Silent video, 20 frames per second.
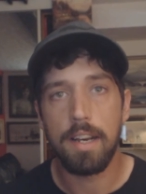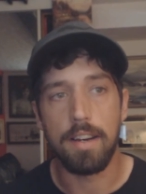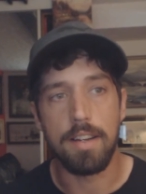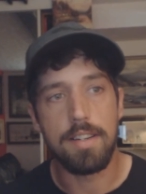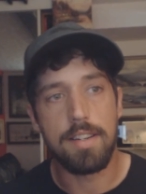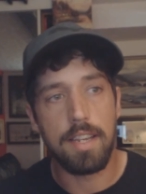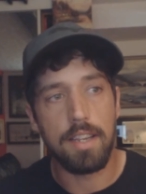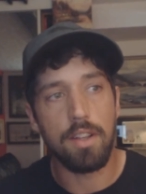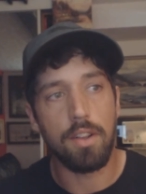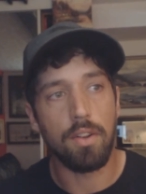
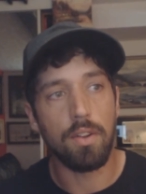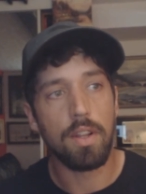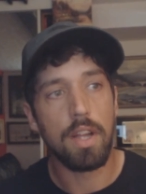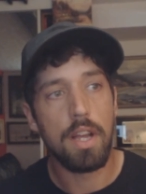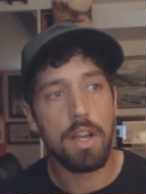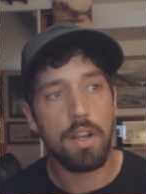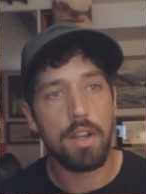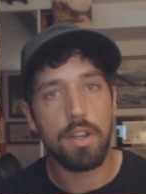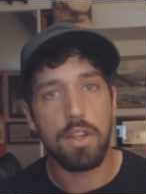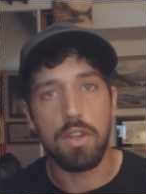until
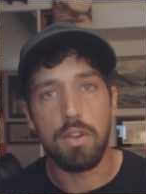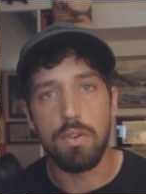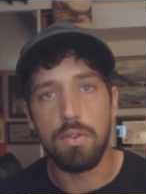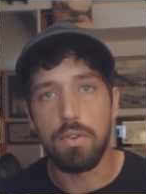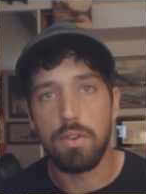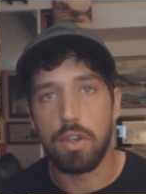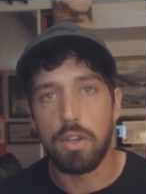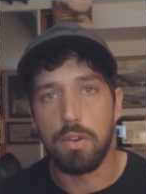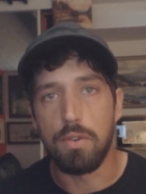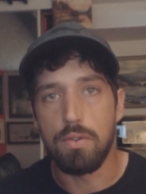
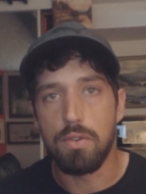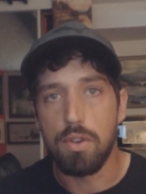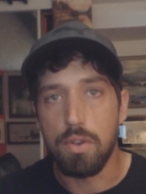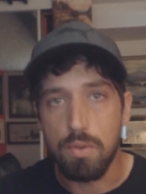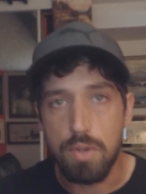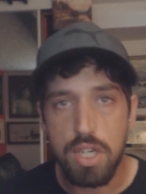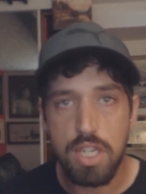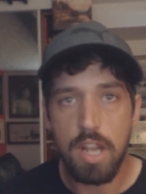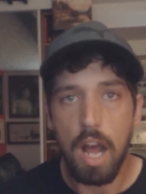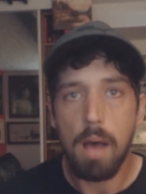
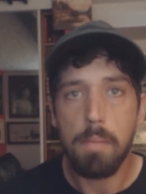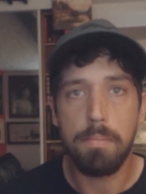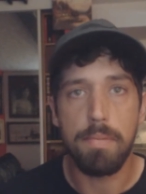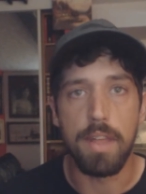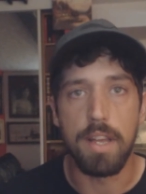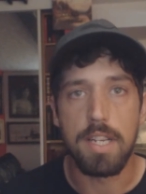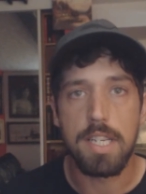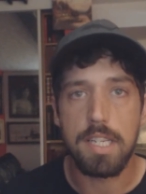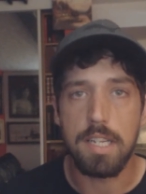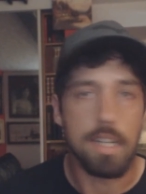you
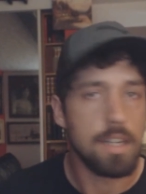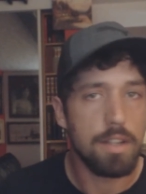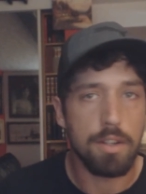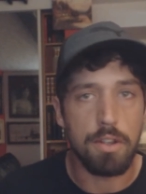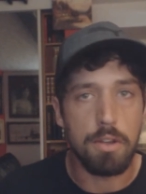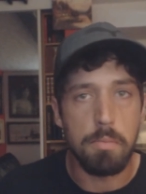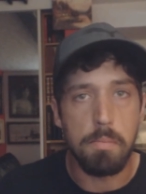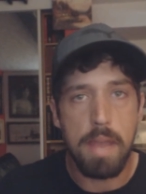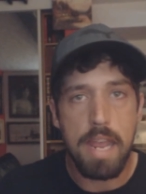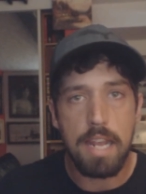stop this,
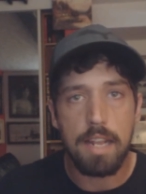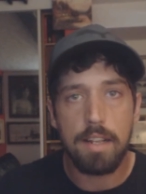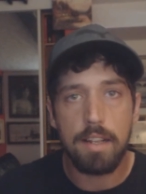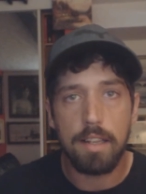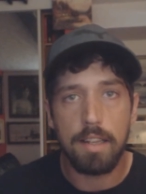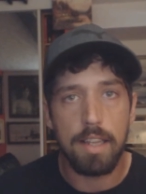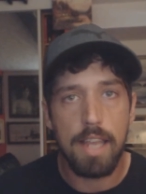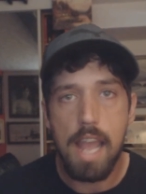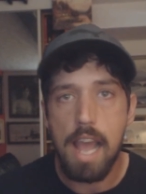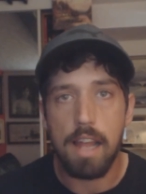until you make
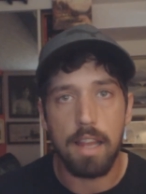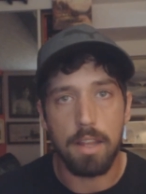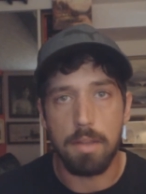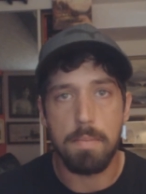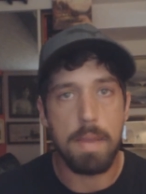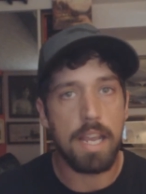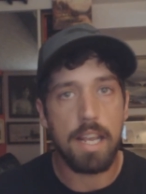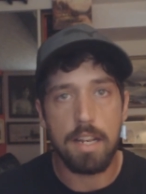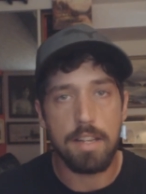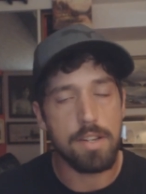
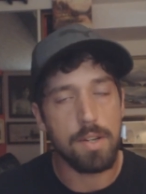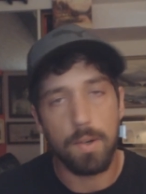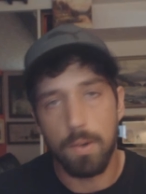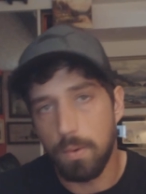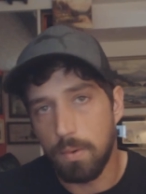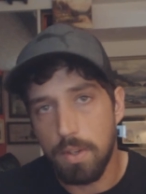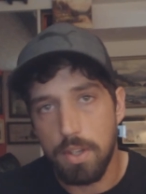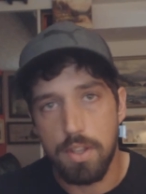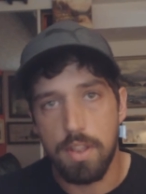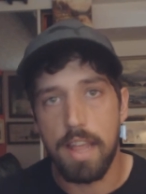it
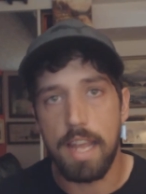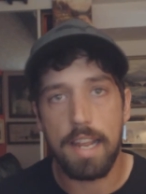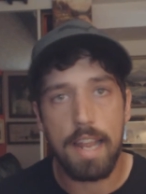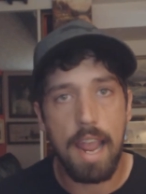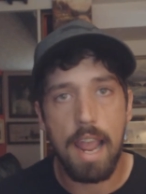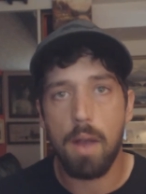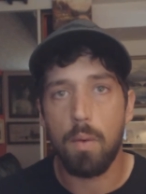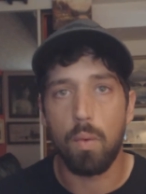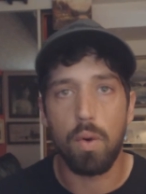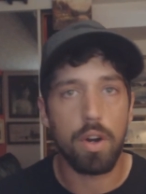so they
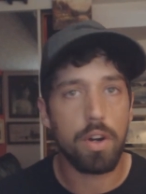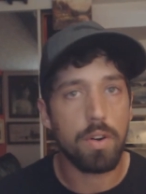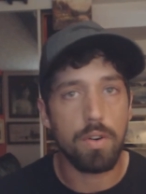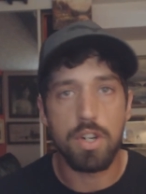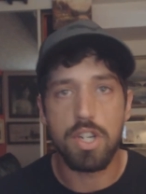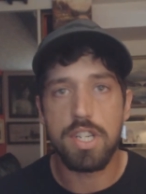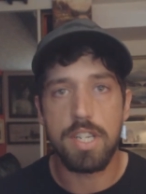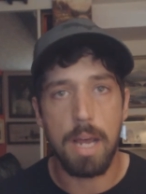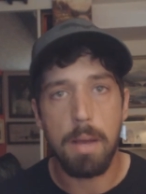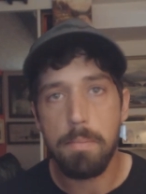can't work
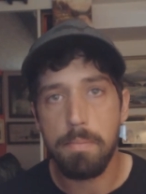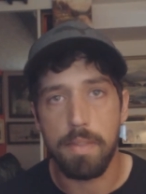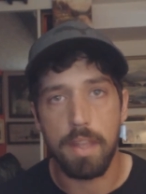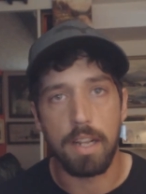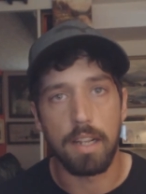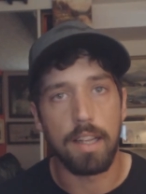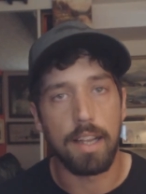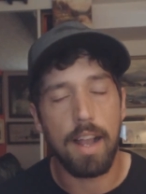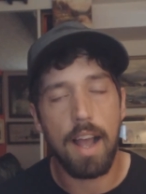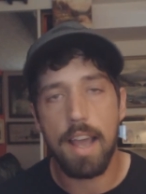or
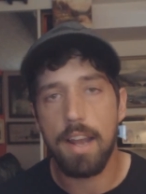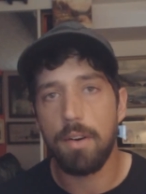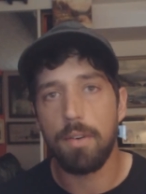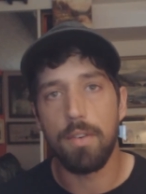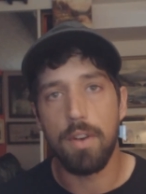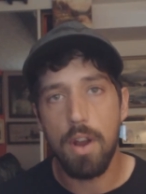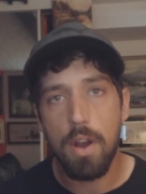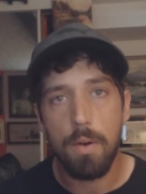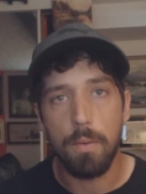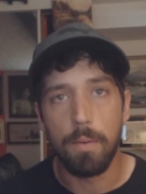something. Like, I
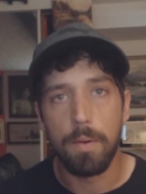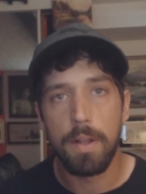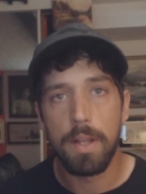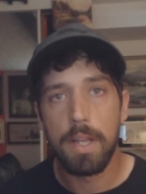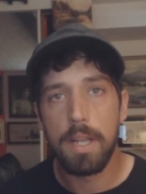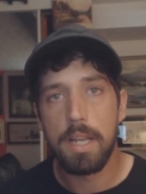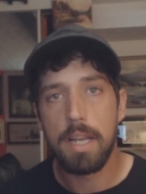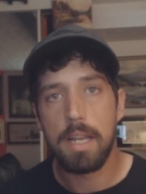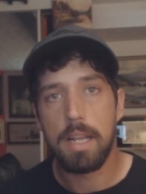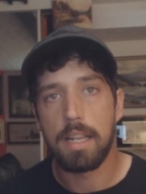don't know.
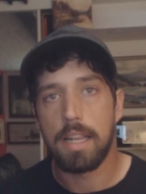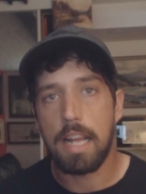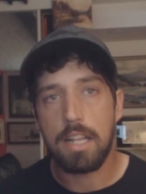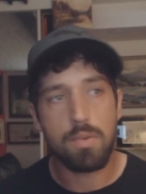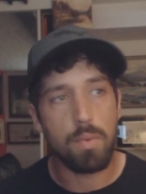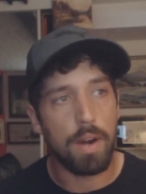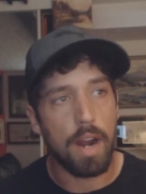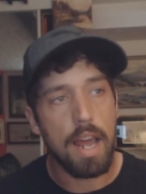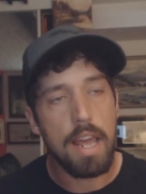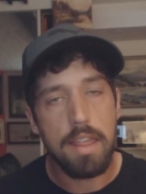
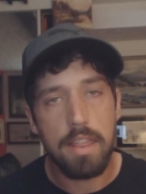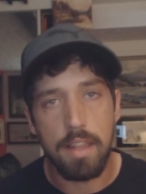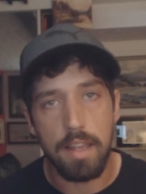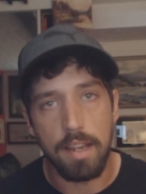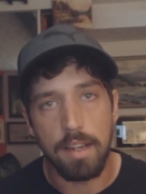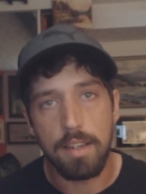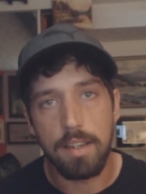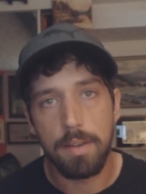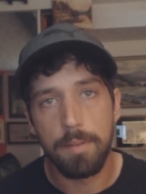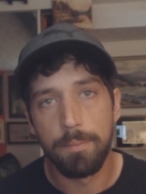That's what I
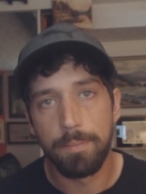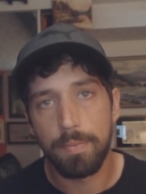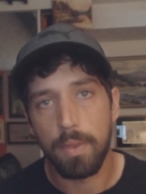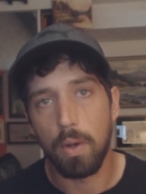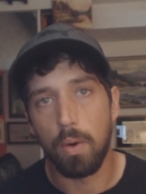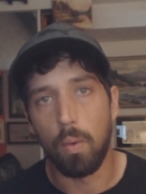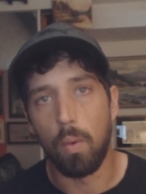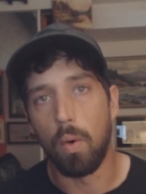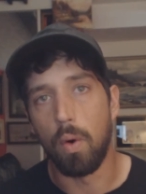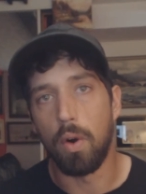think.
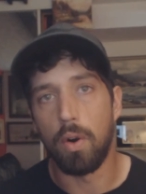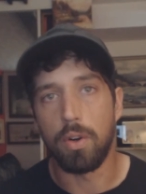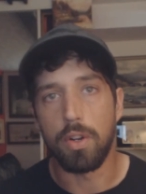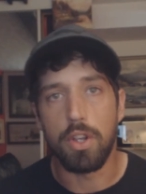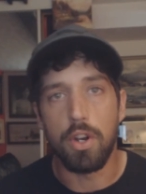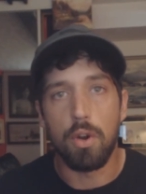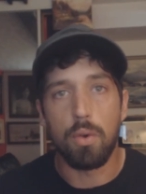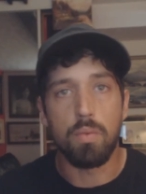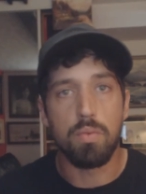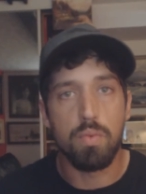Or,
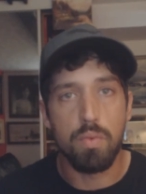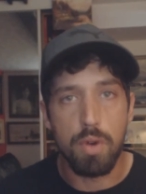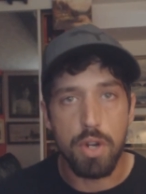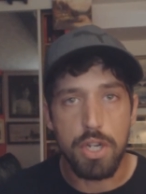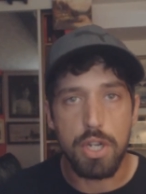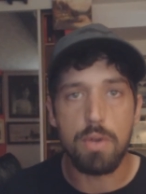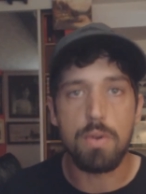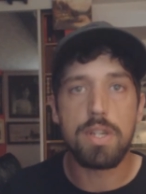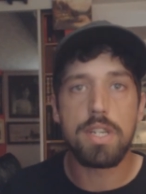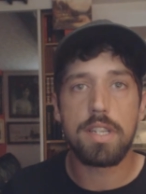you know,
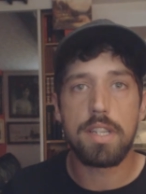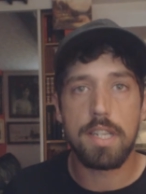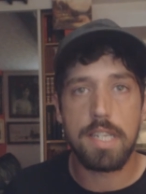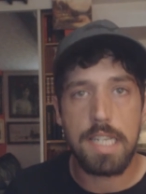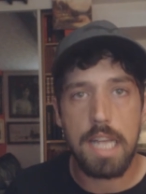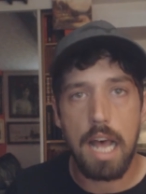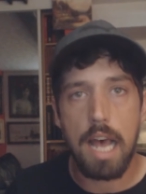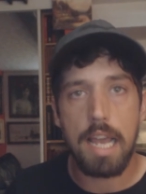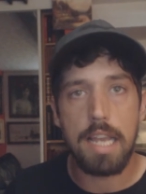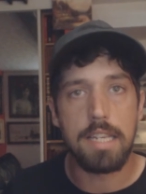reduce the
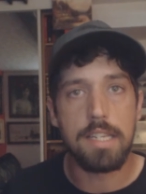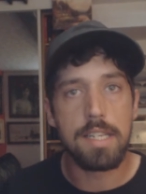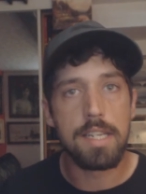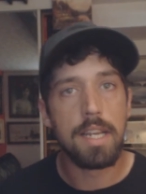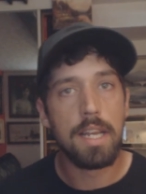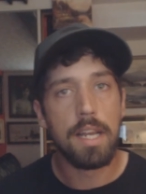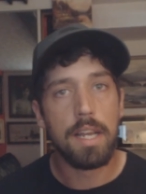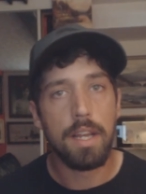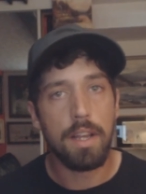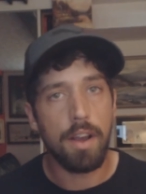
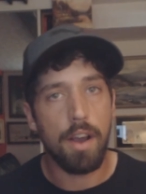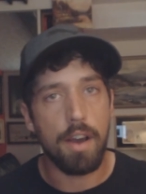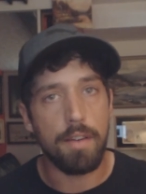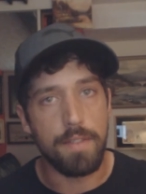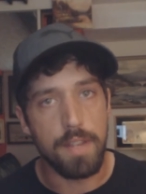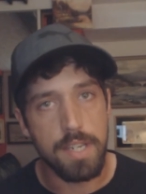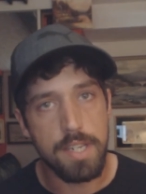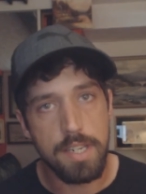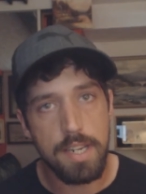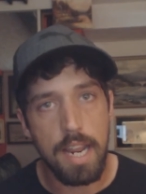size
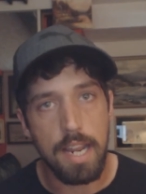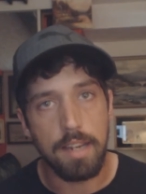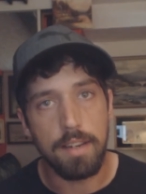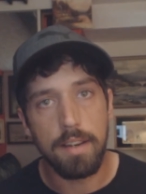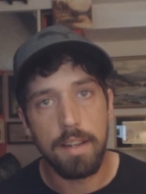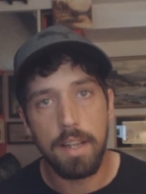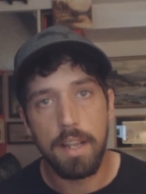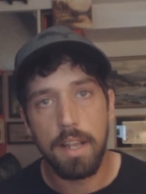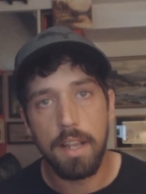of the state,